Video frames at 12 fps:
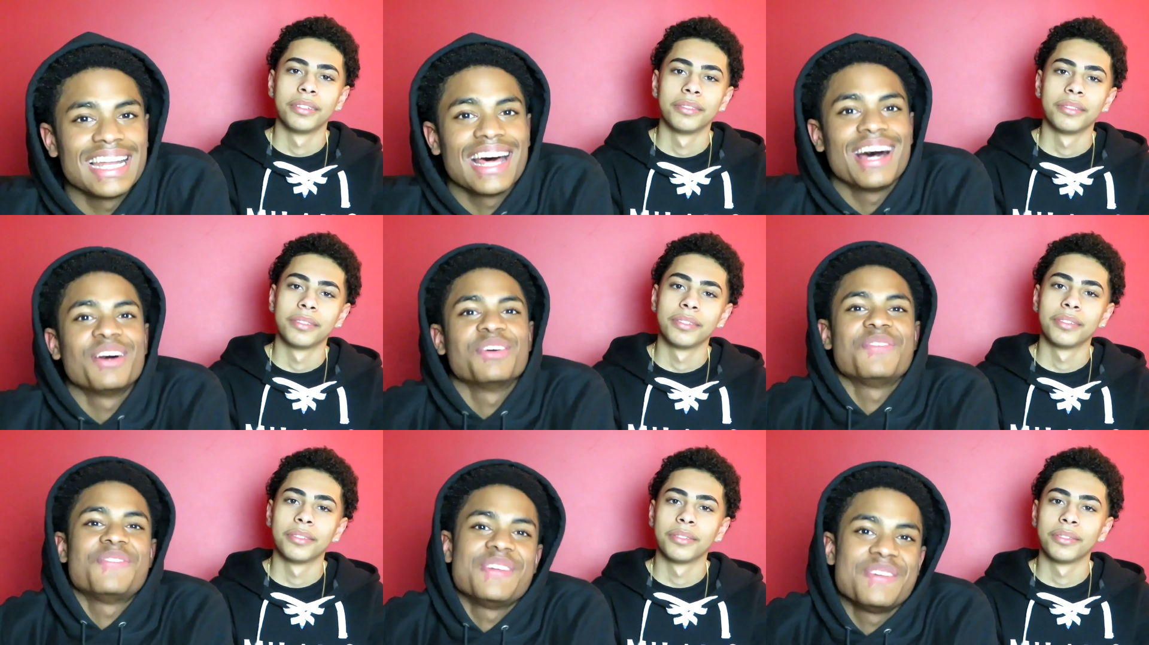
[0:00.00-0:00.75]

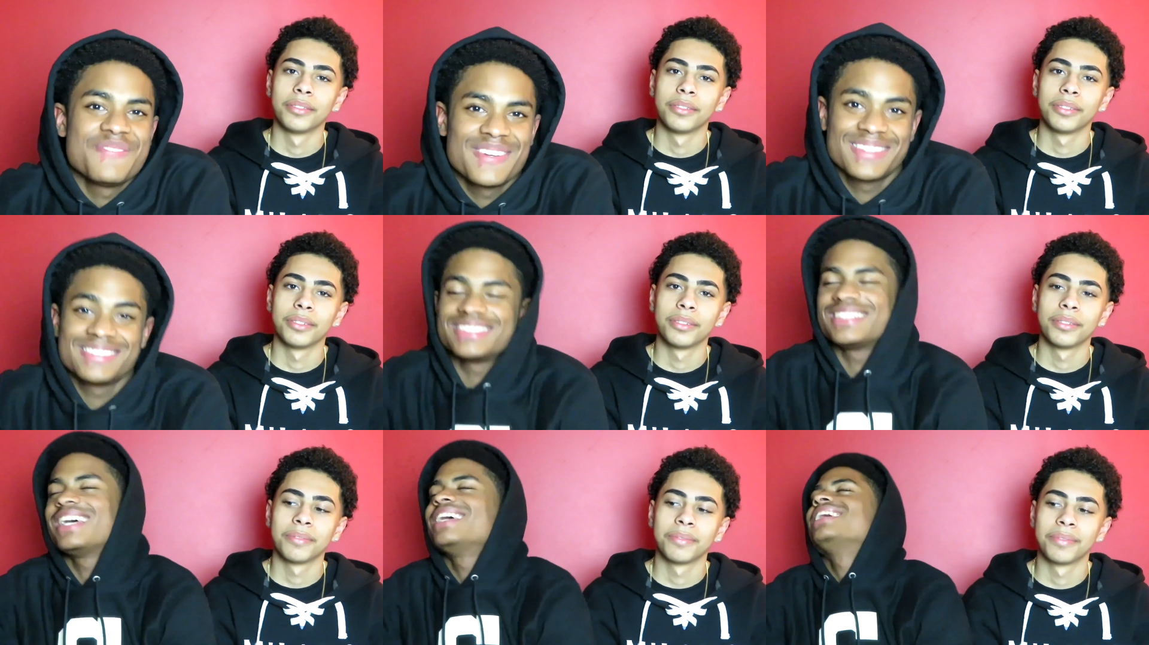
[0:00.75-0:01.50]
Speaker 1: loud
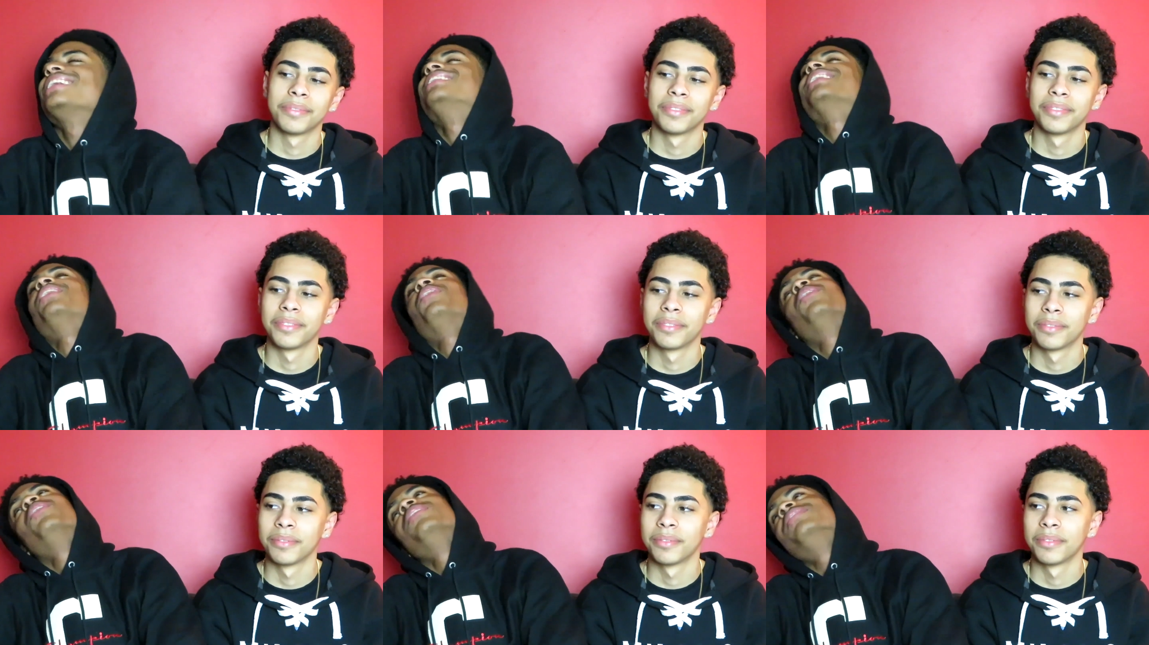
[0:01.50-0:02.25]
females, like
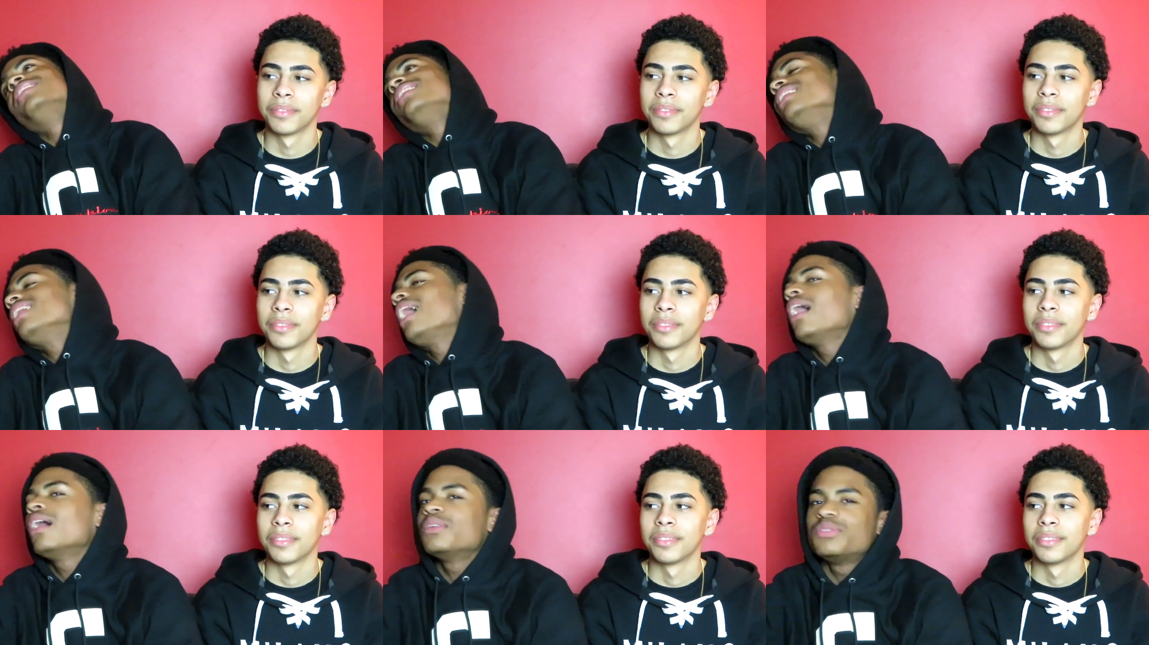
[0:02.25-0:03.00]
the overly
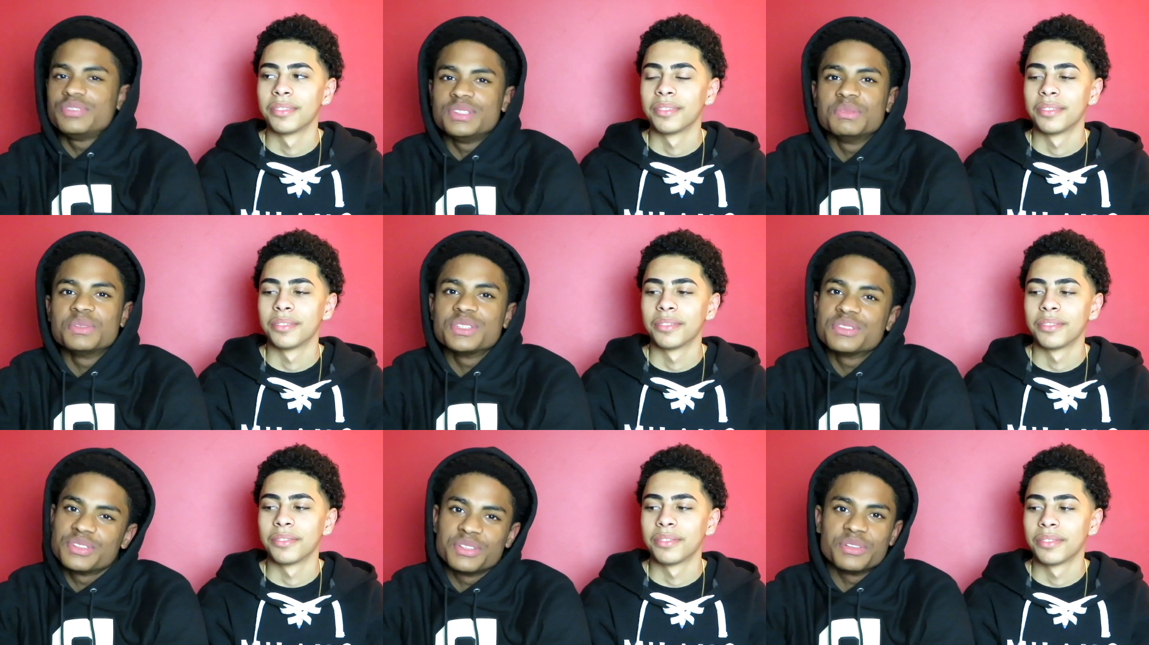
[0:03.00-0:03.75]
loud
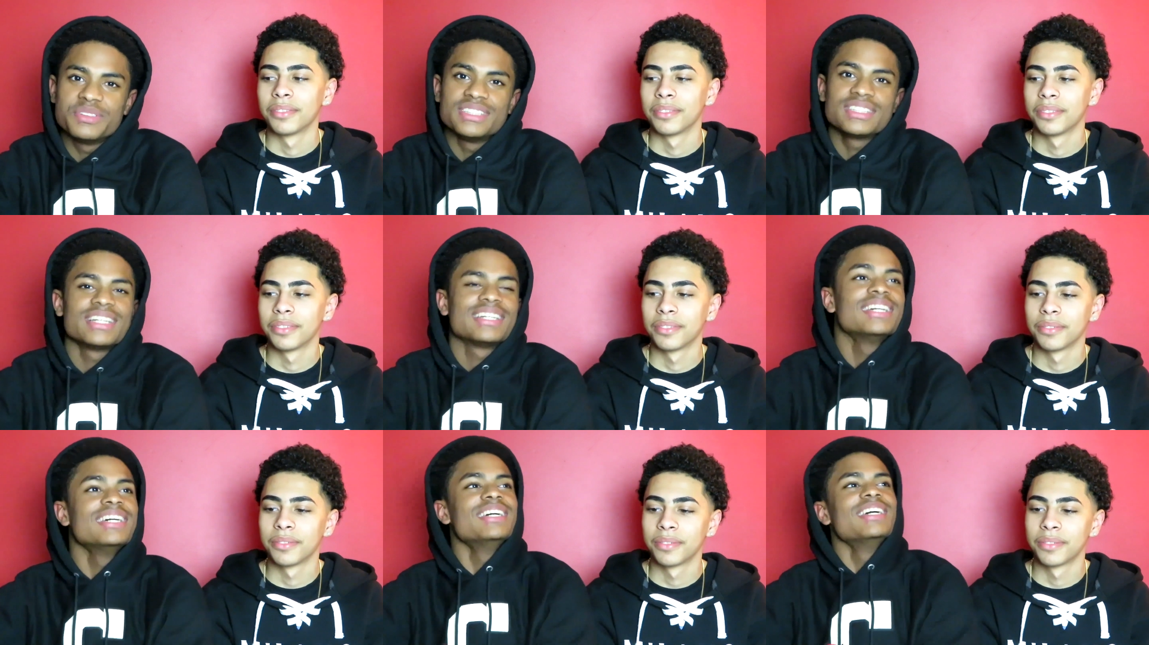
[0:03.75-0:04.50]
females for no reason.
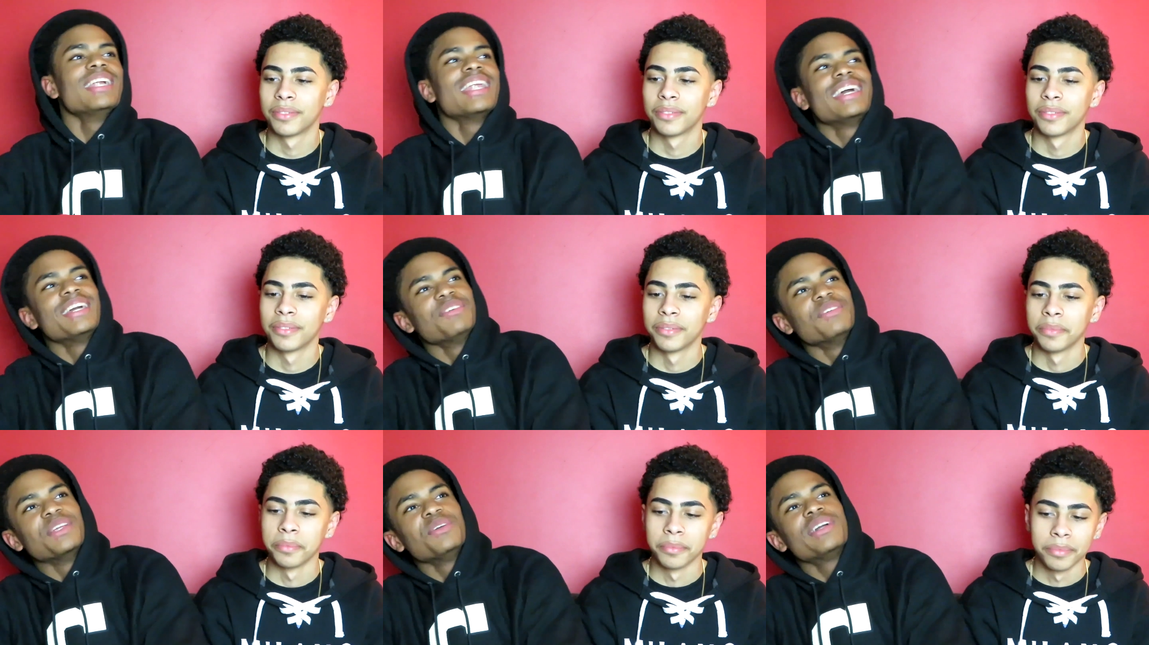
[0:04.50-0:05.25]

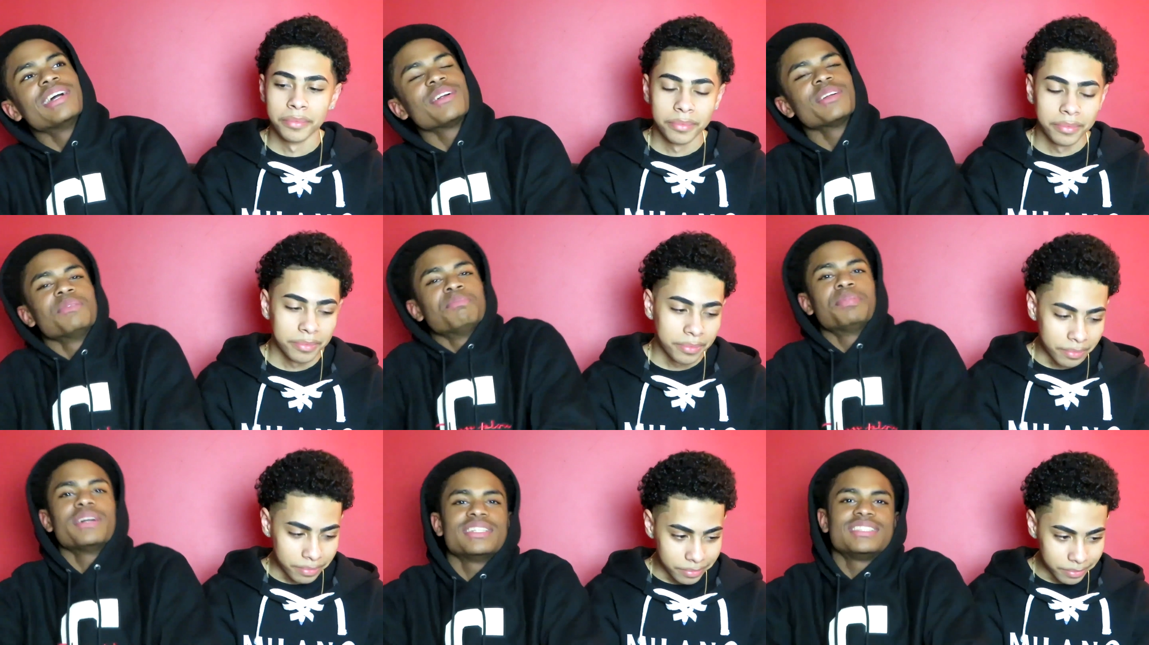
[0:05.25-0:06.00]
Like when you get on the
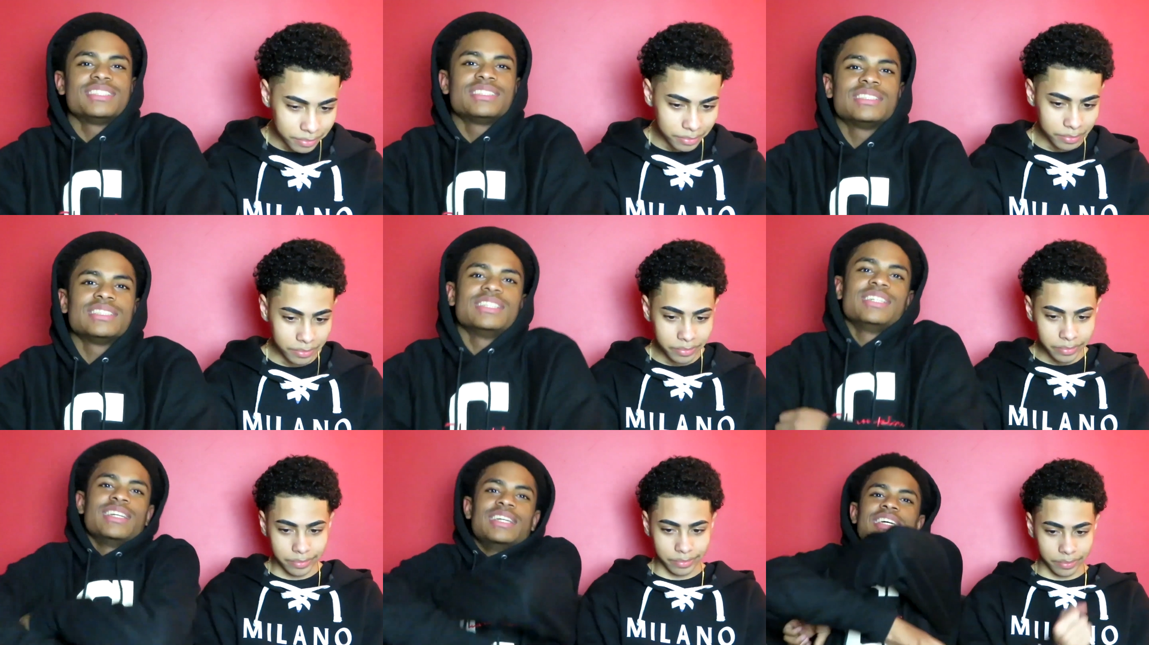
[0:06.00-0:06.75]
bus
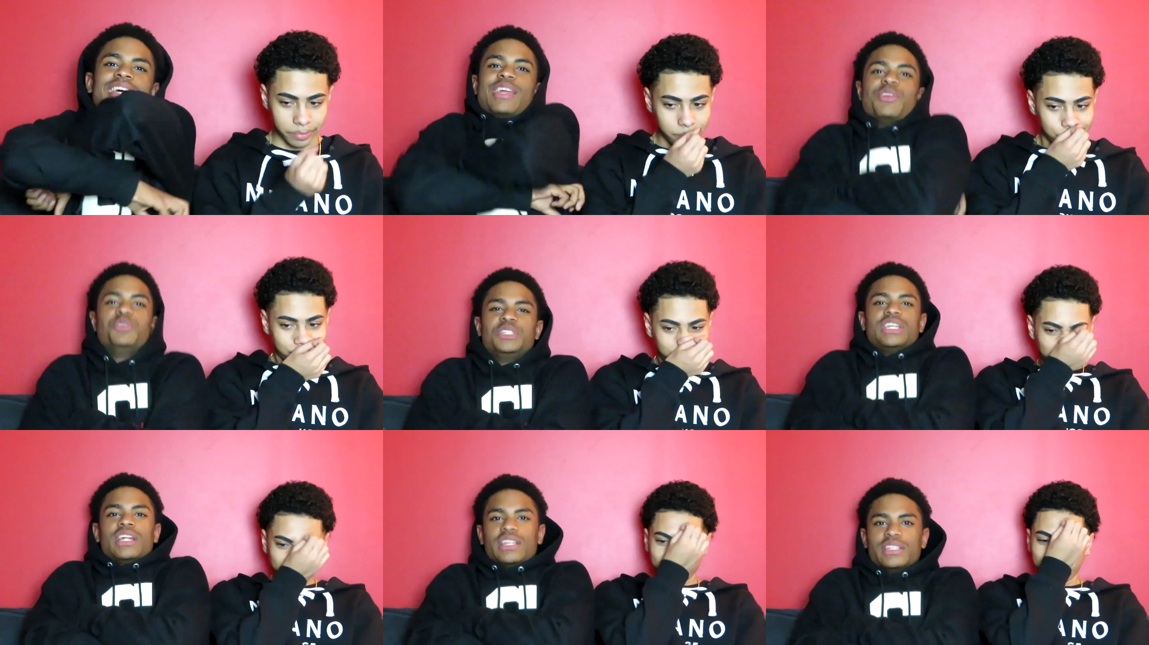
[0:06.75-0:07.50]
and you
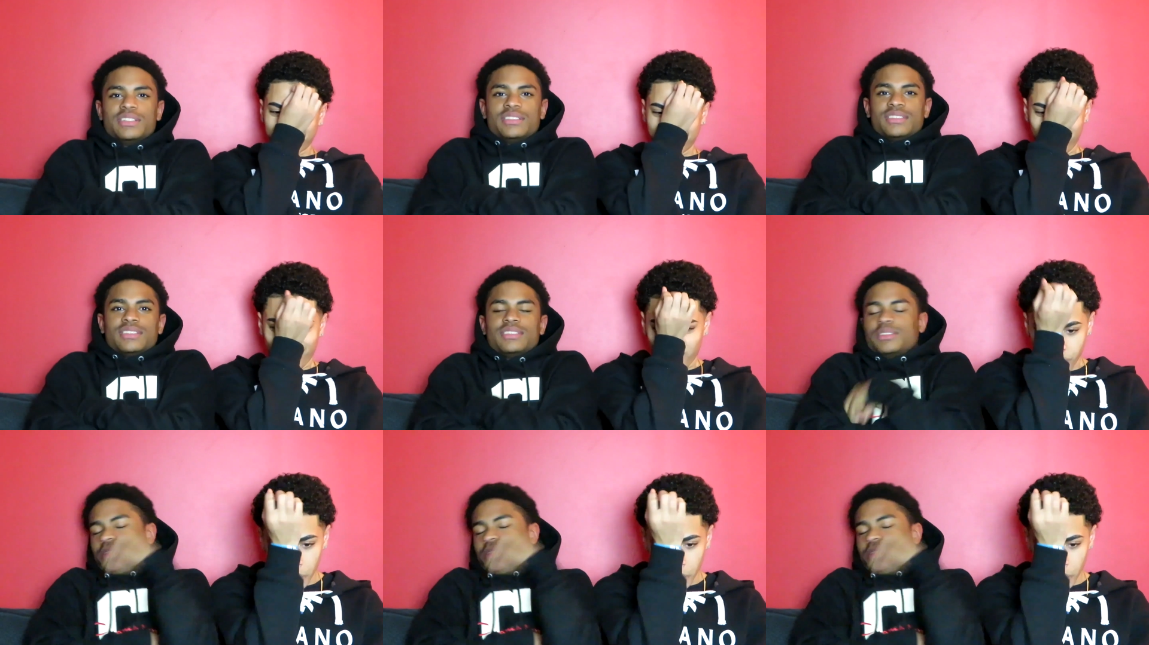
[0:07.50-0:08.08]
chilling.